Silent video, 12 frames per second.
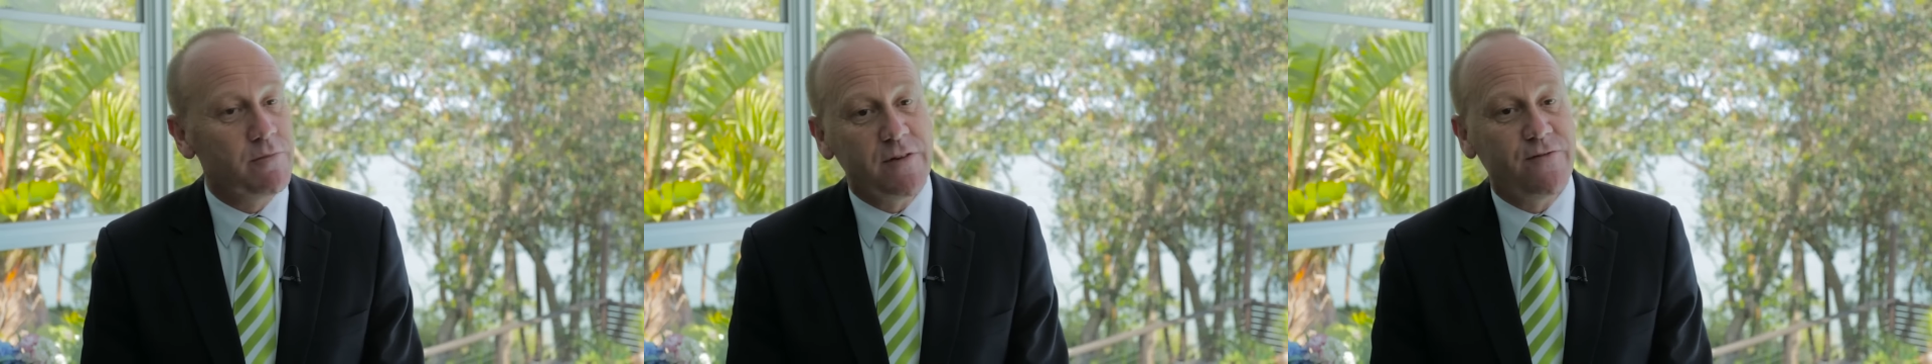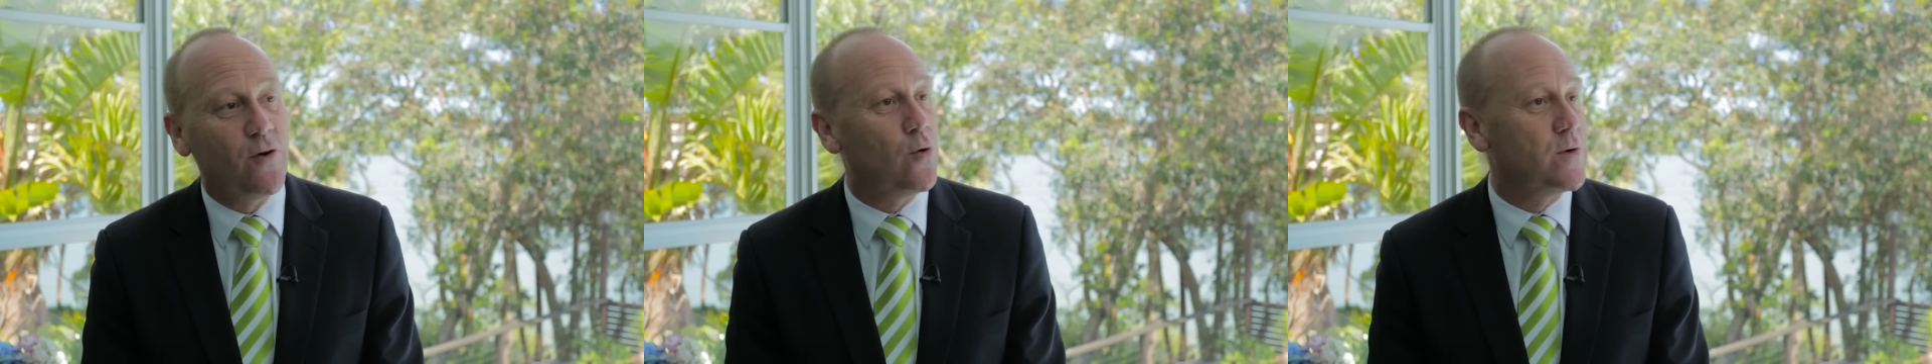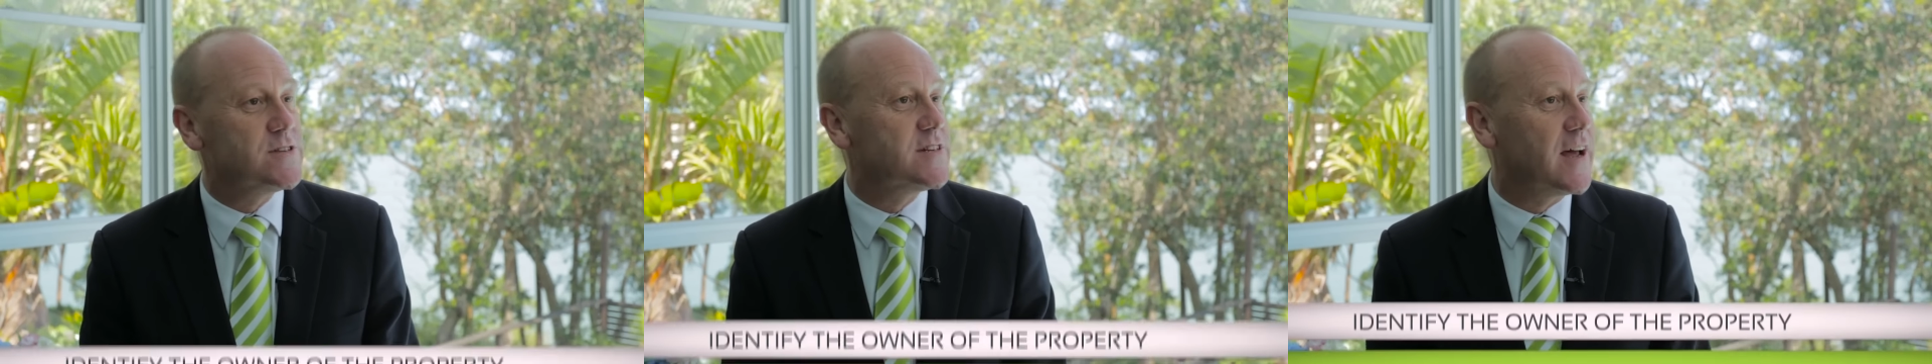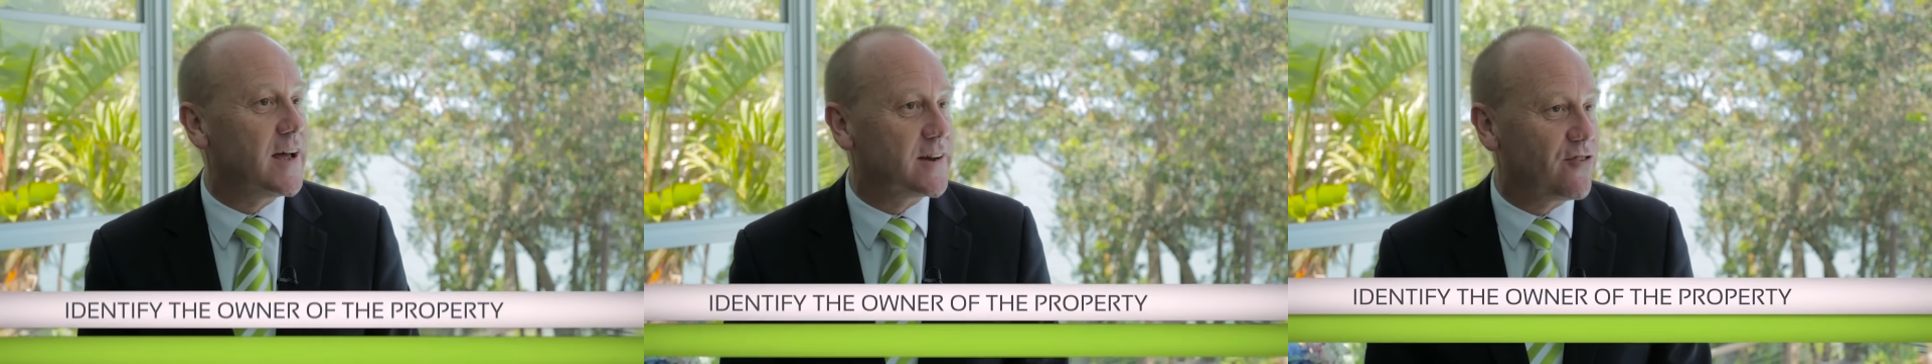before we
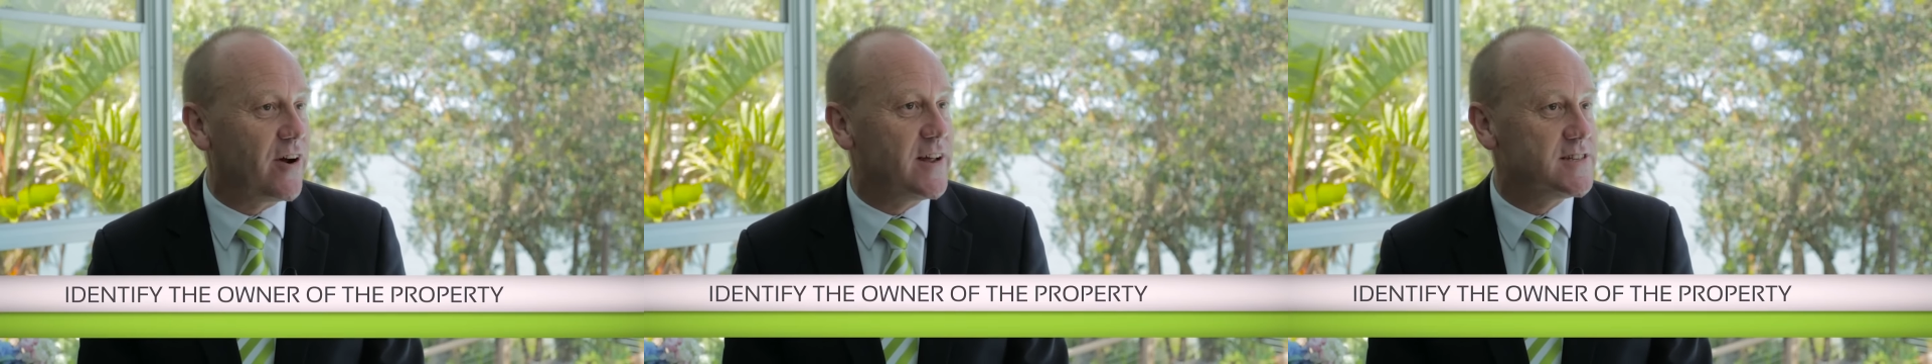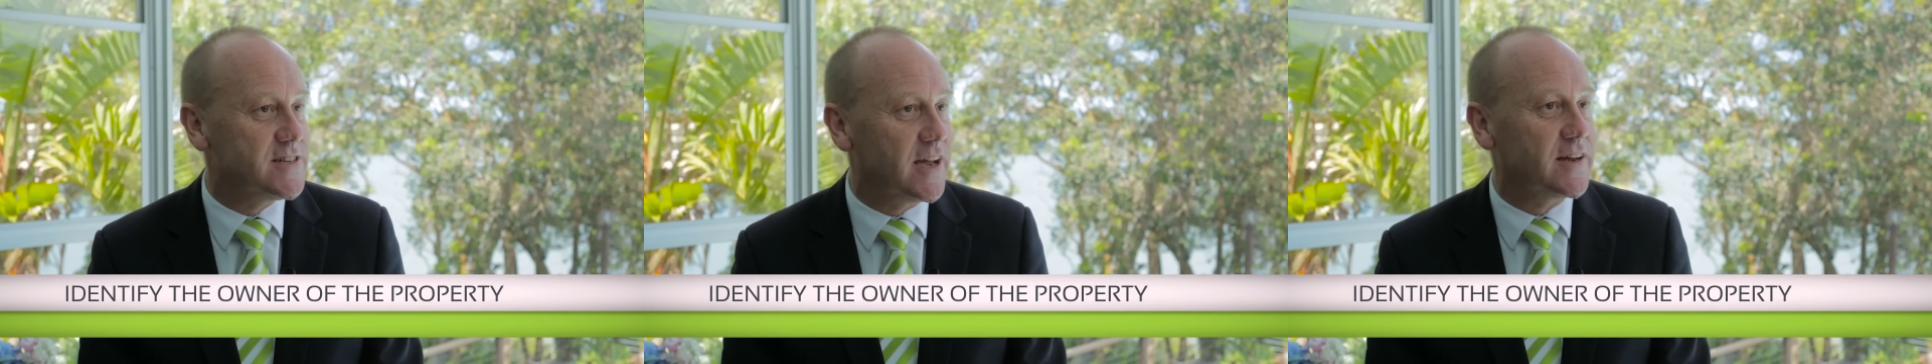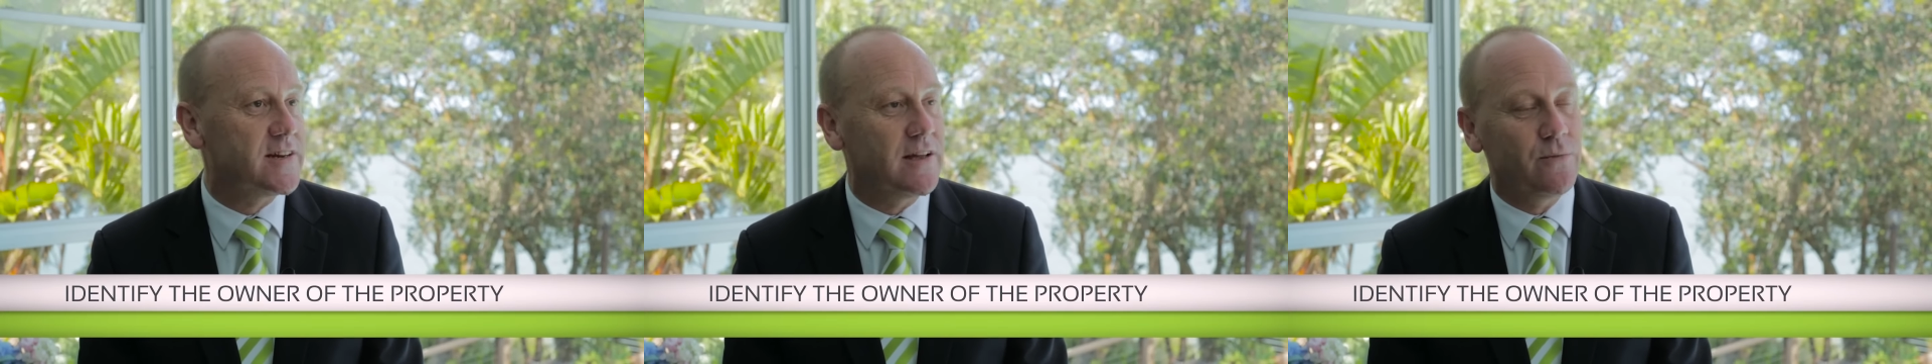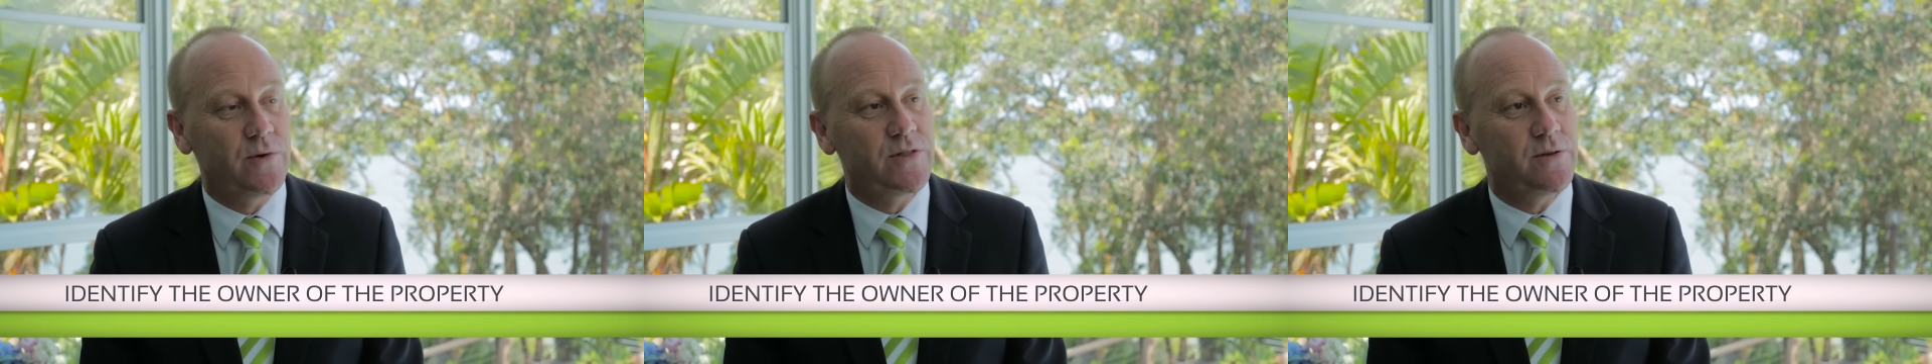start
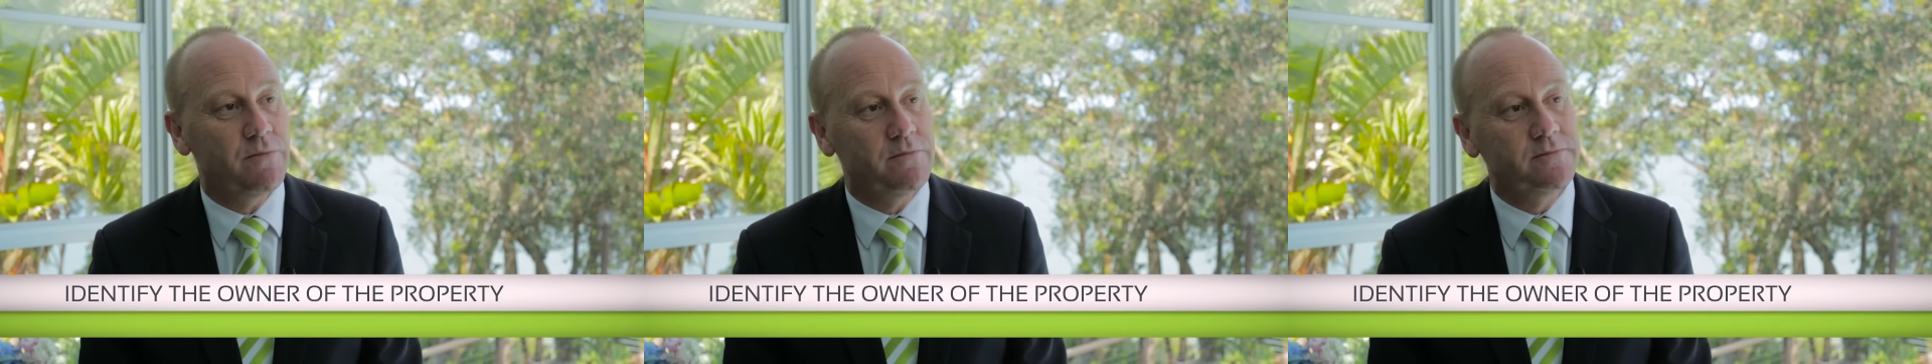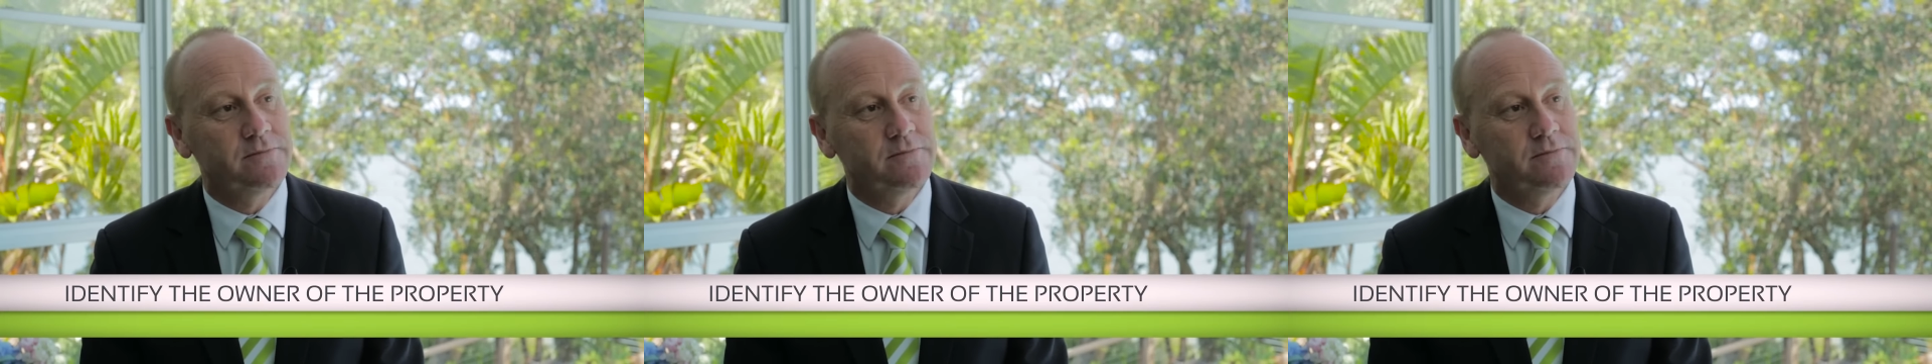transacting with them.